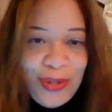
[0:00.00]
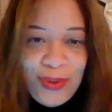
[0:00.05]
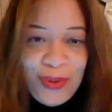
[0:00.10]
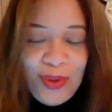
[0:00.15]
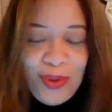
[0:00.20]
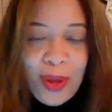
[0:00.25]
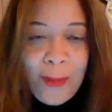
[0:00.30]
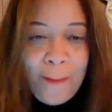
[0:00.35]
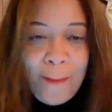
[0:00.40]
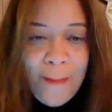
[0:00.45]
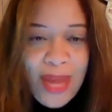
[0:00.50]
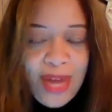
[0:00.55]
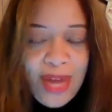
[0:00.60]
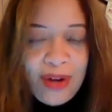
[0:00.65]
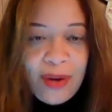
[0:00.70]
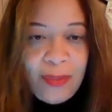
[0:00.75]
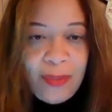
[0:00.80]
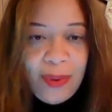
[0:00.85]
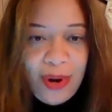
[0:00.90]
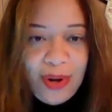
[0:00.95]
you a
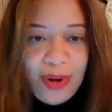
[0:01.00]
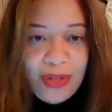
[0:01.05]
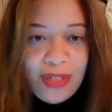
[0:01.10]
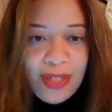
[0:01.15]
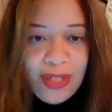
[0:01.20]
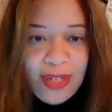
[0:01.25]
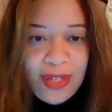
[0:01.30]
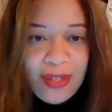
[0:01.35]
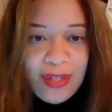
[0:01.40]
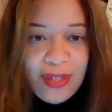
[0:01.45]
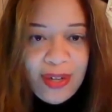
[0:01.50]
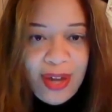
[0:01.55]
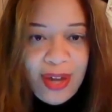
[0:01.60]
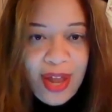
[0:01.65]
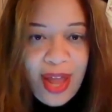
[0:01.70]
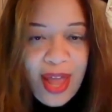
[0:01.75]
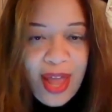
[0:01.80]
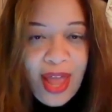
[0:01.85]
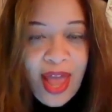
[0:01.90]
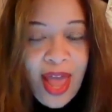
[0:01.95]
better person
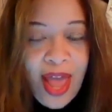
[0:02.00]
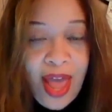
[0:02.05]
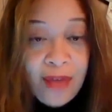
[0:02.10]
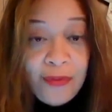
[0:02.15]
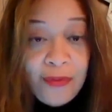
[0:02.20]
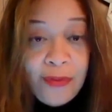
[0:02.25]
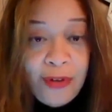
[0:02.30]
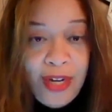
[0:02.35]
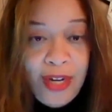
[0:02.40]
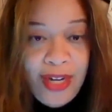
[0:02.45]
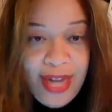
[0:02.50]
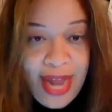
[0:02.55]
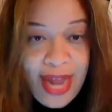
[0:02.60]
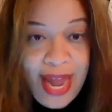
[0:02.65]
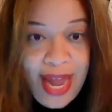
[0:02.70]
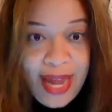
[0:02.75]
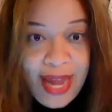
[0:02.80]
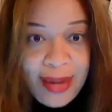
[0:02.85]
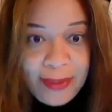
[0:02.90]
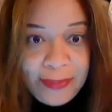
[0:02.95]
every
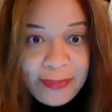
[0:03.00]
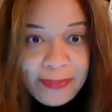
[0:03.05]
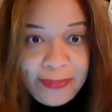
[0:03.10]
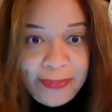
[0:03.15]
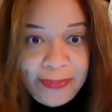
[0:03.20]
day.